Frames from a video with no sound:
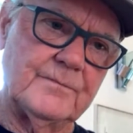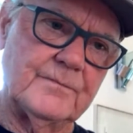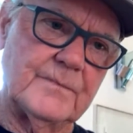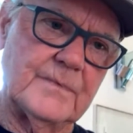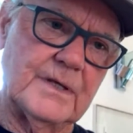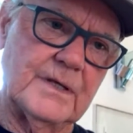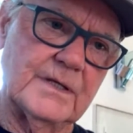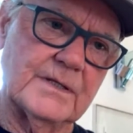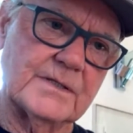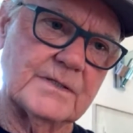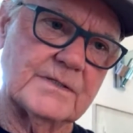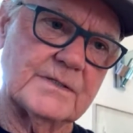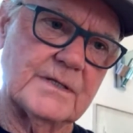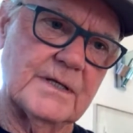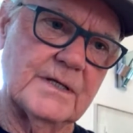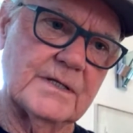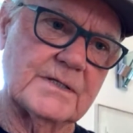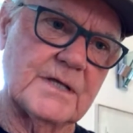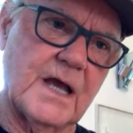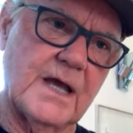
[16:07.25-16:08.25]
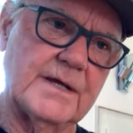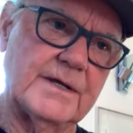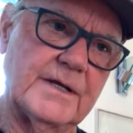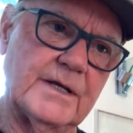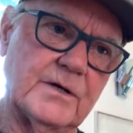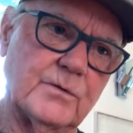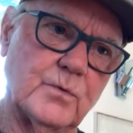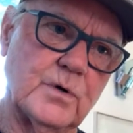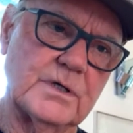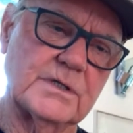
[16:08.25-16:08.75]
his
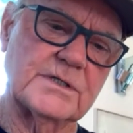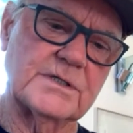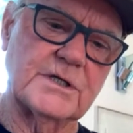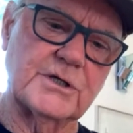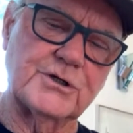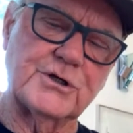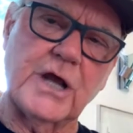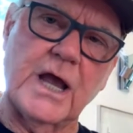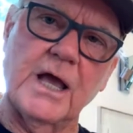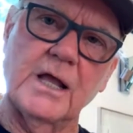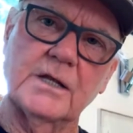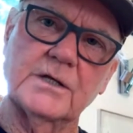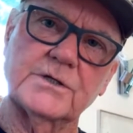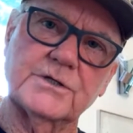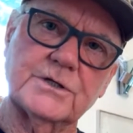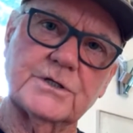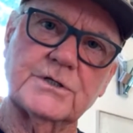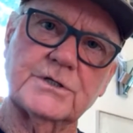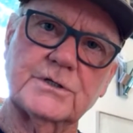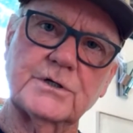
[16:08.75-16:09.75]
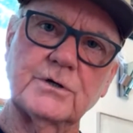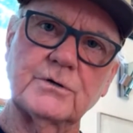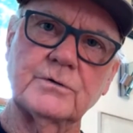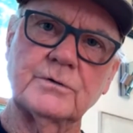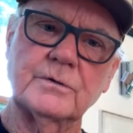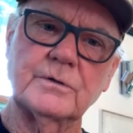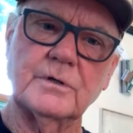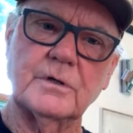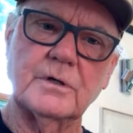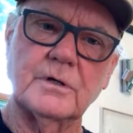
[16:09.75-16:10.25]
idea was to challenge a
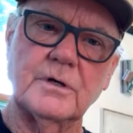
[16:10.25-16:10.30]
student,